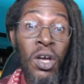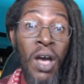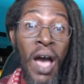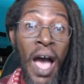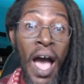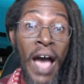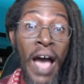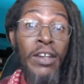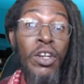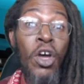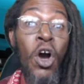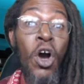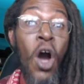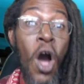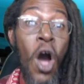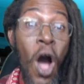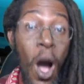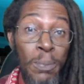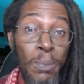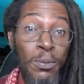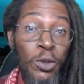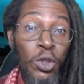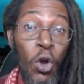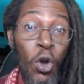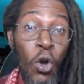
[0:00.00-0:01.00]
and the
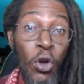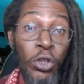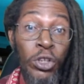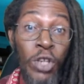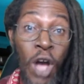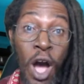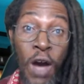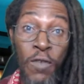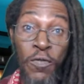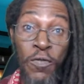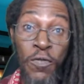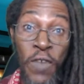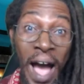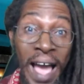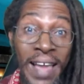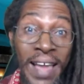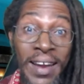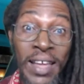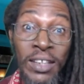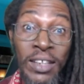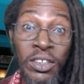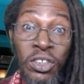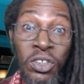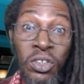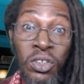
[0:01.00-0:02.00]
upsurge of
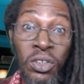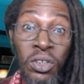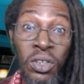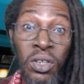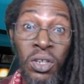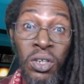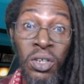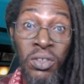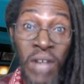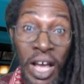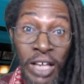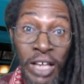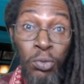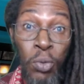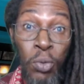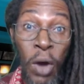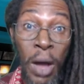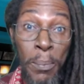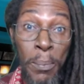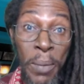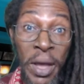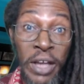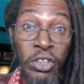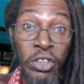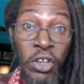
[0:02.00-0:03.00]
violence. That's
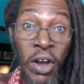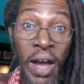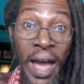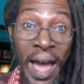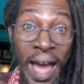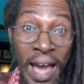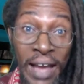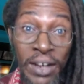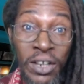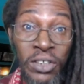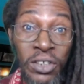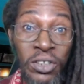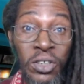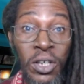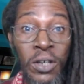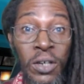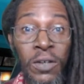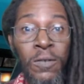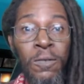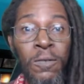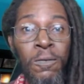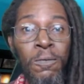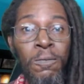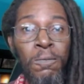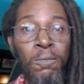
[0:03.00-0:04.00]
what Major
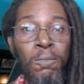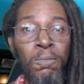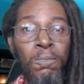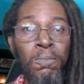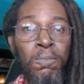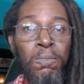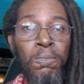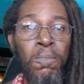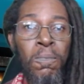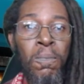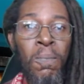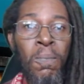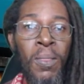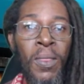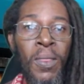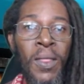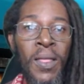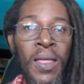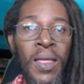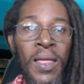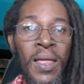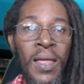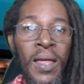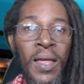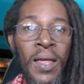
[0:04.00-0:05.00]
Anderson,
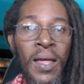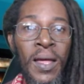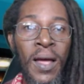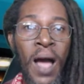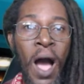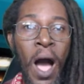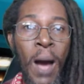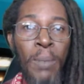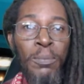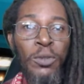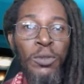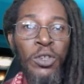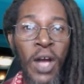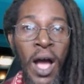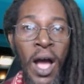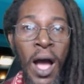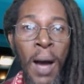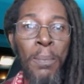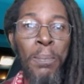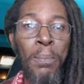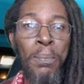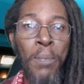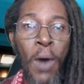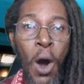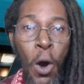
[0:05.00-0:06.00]

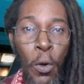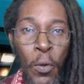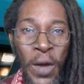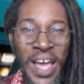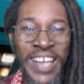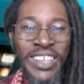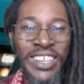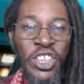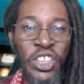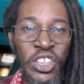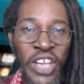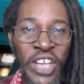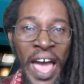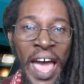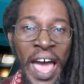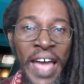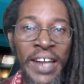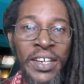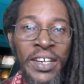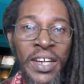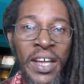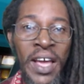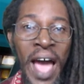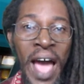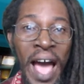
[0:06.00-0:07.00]
Horace
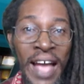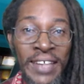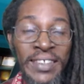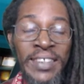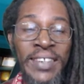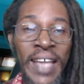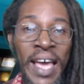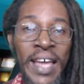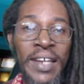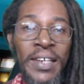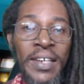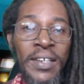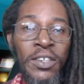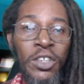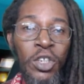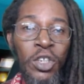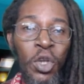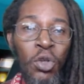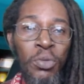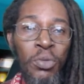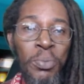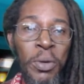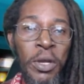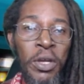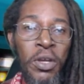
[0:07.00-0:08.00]
Chan has said.
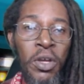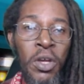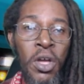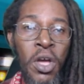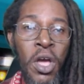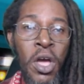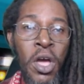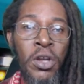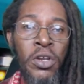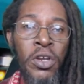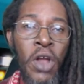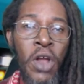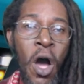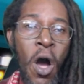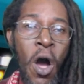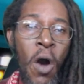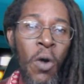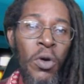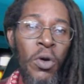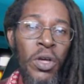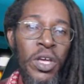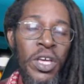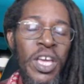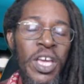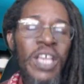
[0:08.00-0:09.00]
Excuse me.
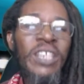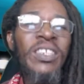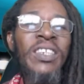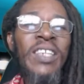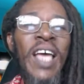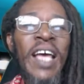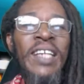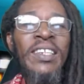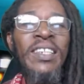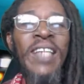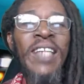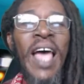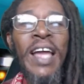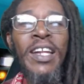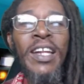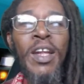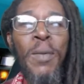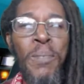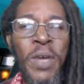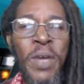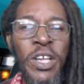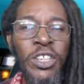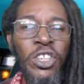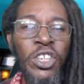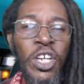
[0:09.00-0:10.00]
Now, he says that the
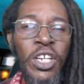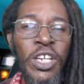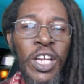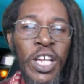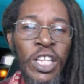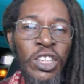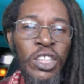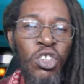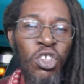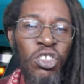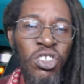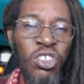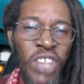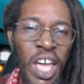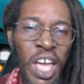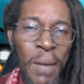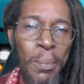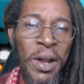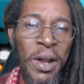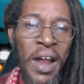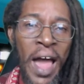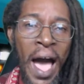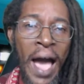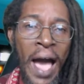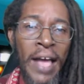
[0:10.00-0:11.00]
mission is to
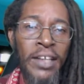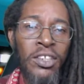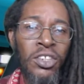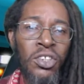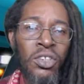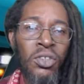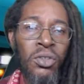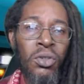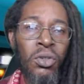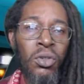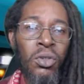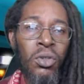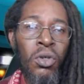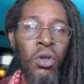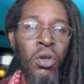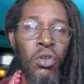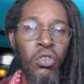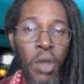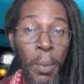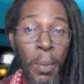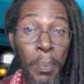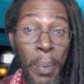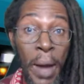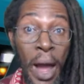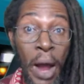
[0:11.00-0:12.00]
stabilize
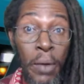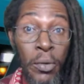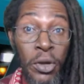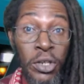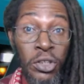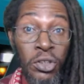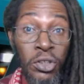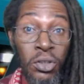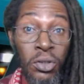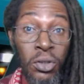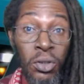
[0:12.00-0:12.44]
the parish,